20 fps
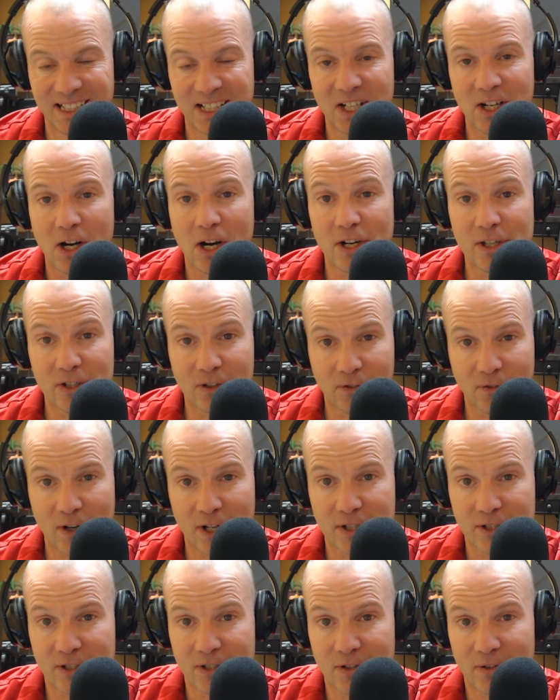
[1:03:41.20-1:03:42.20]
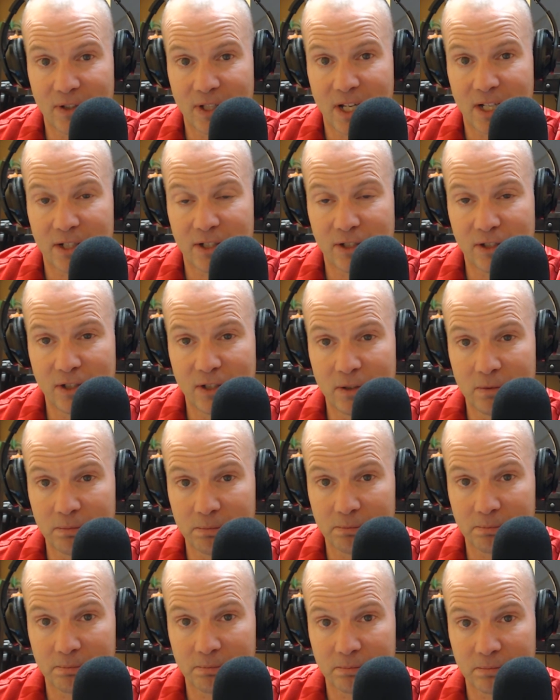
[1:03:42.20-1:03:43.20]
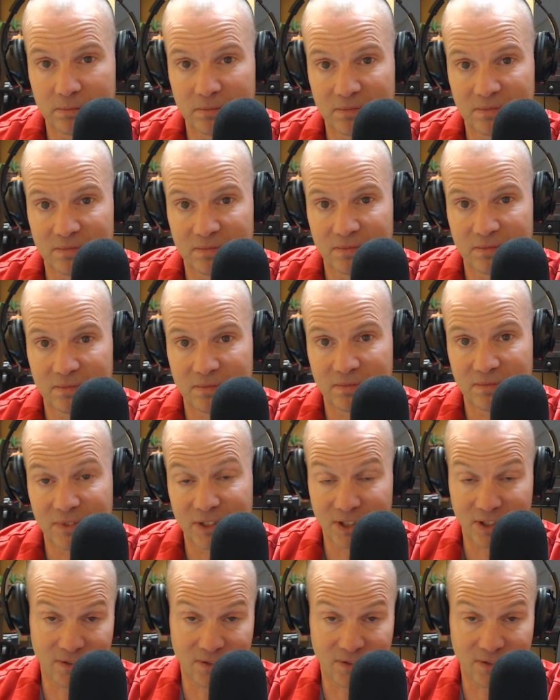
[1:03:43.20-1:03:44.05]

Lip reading: Are your friends doing that to you? Is